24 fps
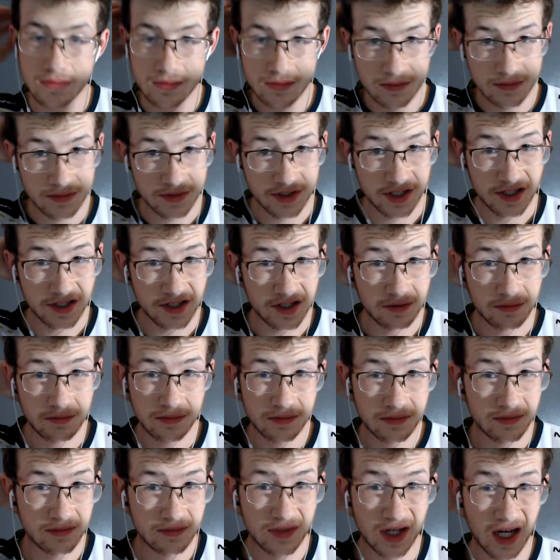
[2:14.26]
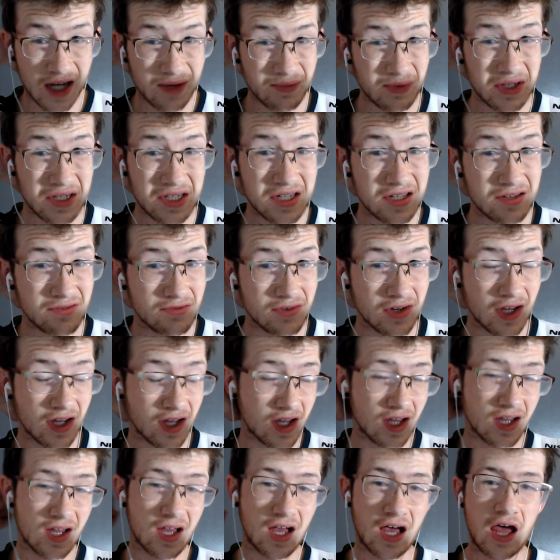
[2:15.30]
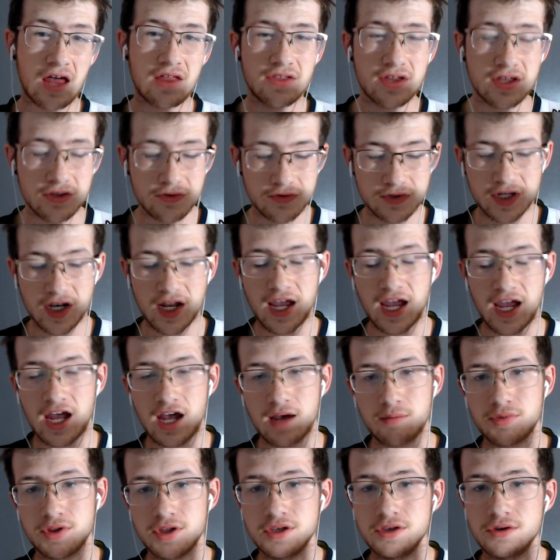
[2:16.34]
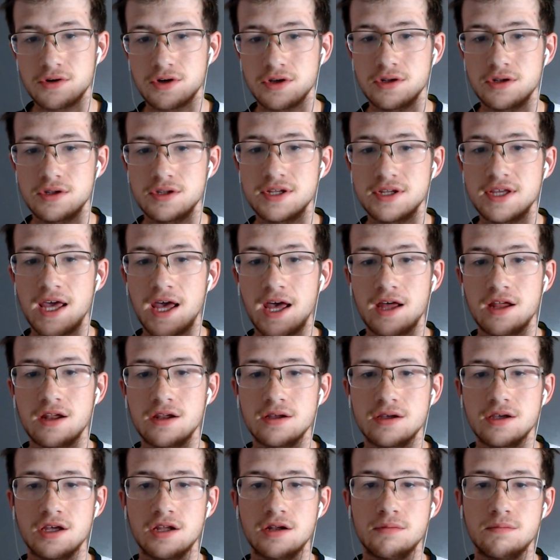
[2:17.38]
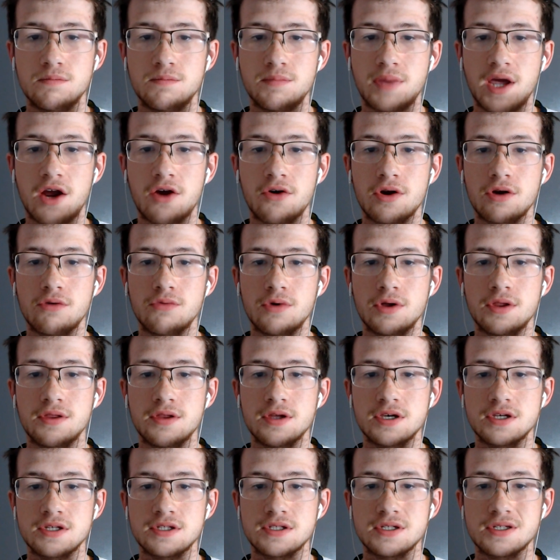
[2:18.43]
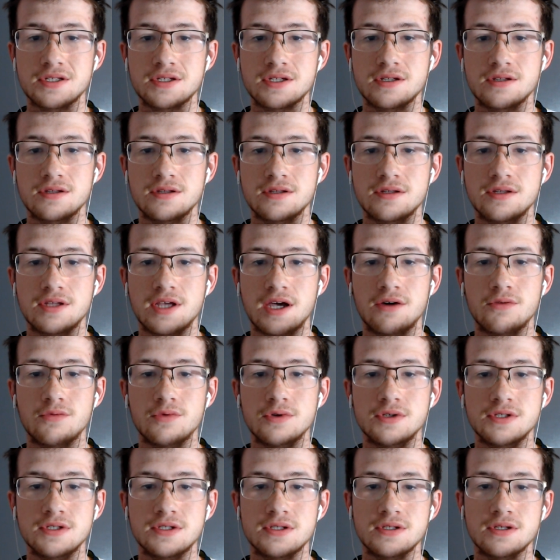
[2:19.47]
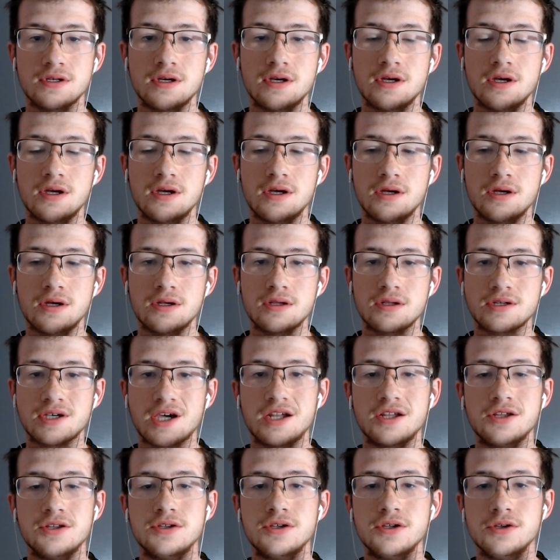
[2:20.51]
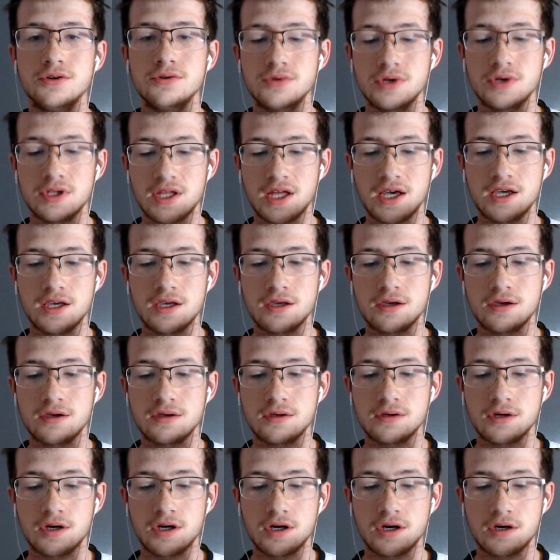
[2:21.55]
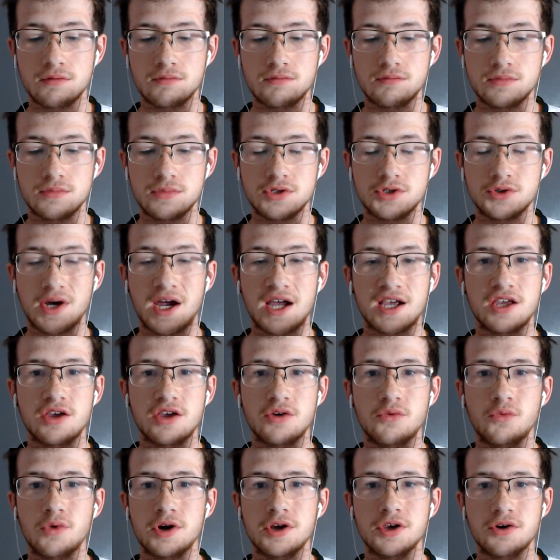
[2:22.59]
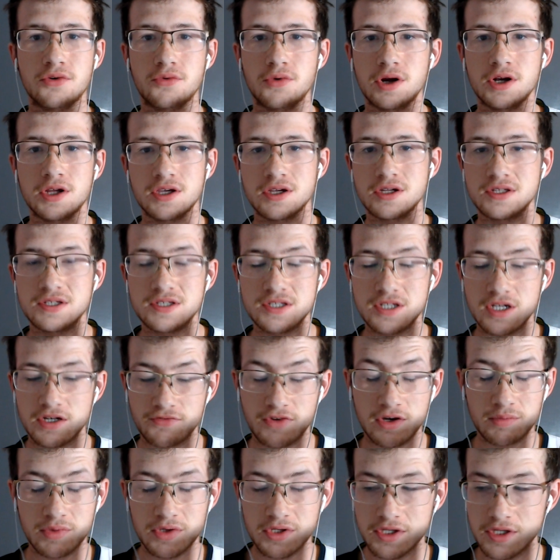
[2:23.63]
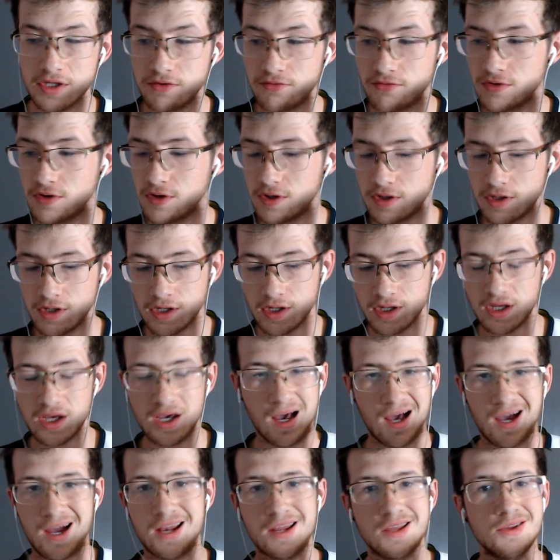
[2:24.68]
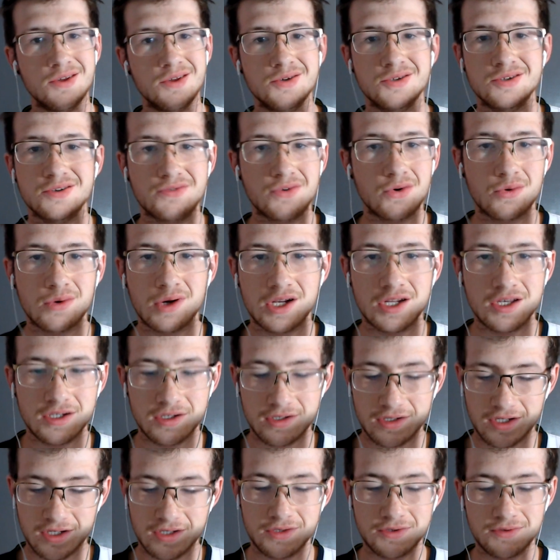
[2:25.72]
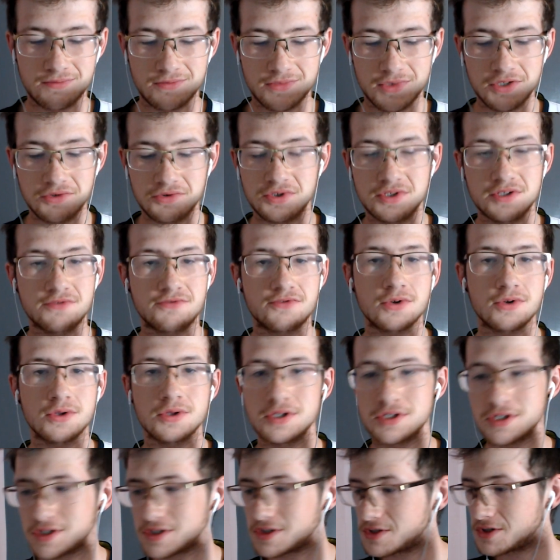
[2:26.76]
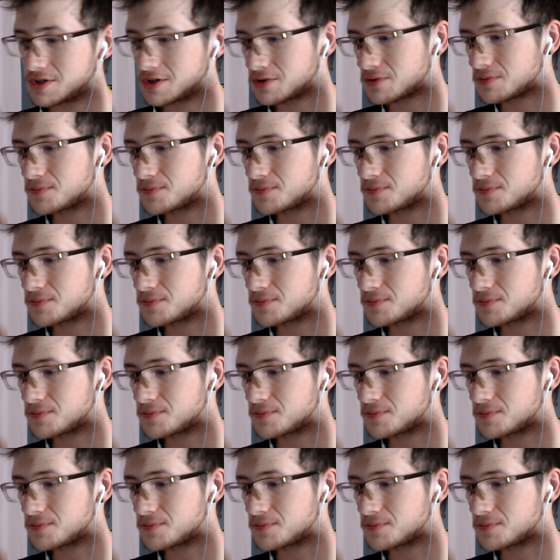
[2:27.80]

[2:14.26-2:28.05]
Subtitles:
system, I believe. I think there's an app that you could get and pair it with this. That was kind of to do with like tracking where you're running and stuff, I believe. I didn't use it for running, I used it for looks, so